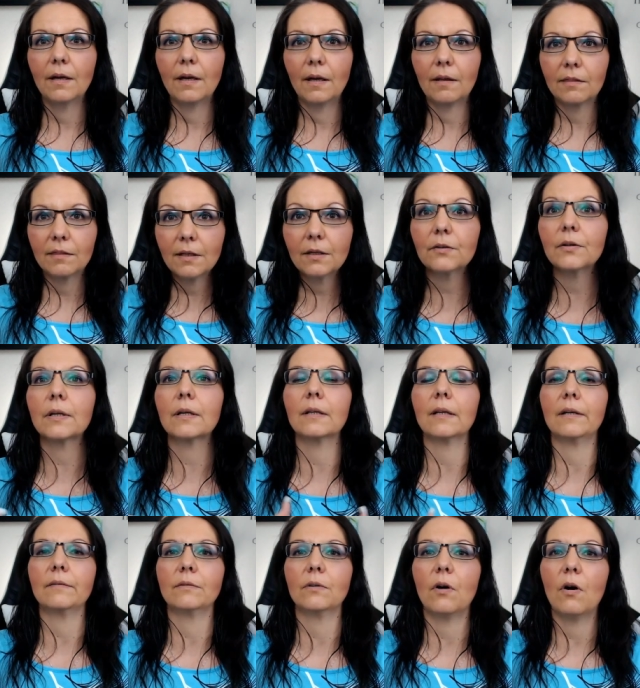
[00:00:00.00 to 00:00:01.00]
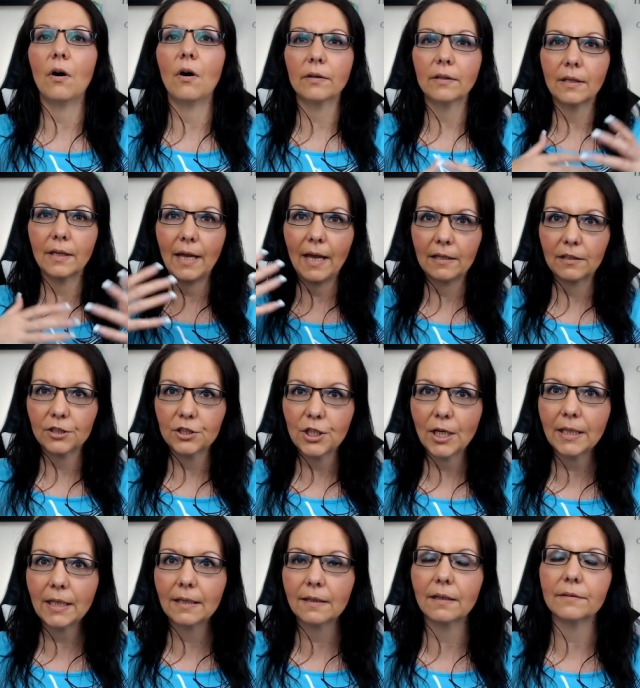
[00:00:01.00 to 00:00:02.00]
etheric level, on the
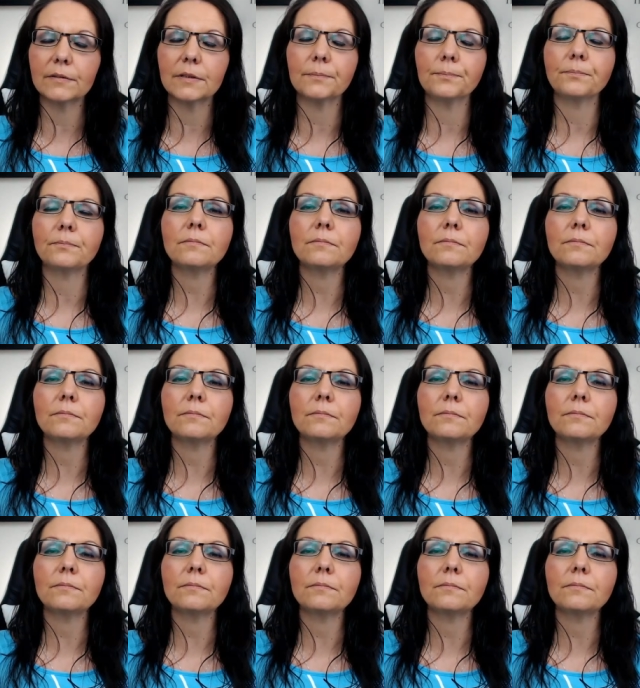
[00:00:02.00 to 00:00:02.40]
energetic level.